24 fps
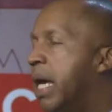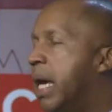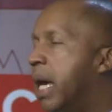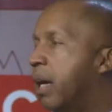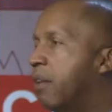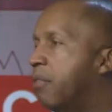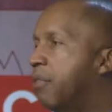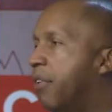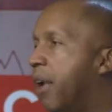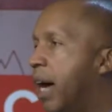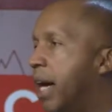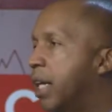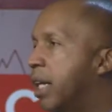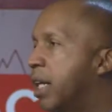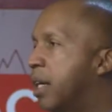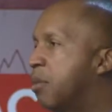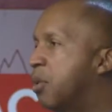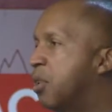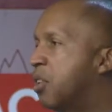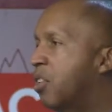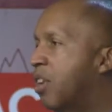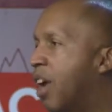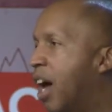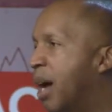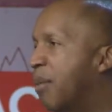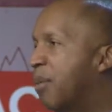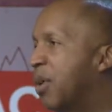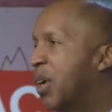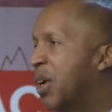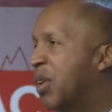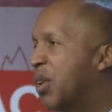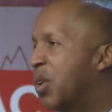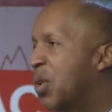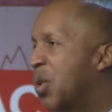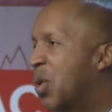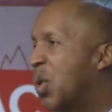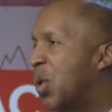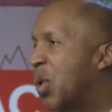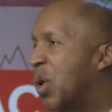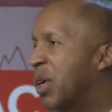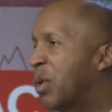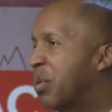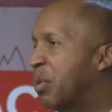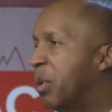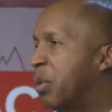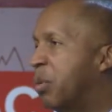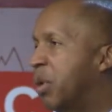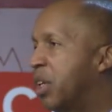And finally, it was time to go to court,
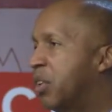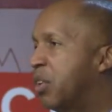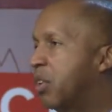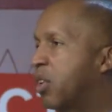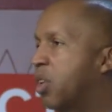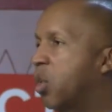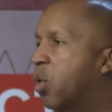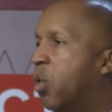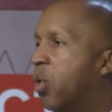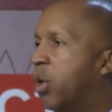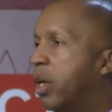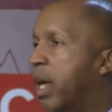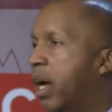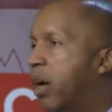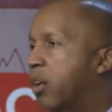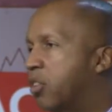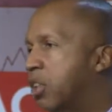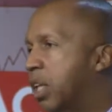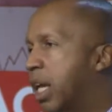and we went to the courthouse,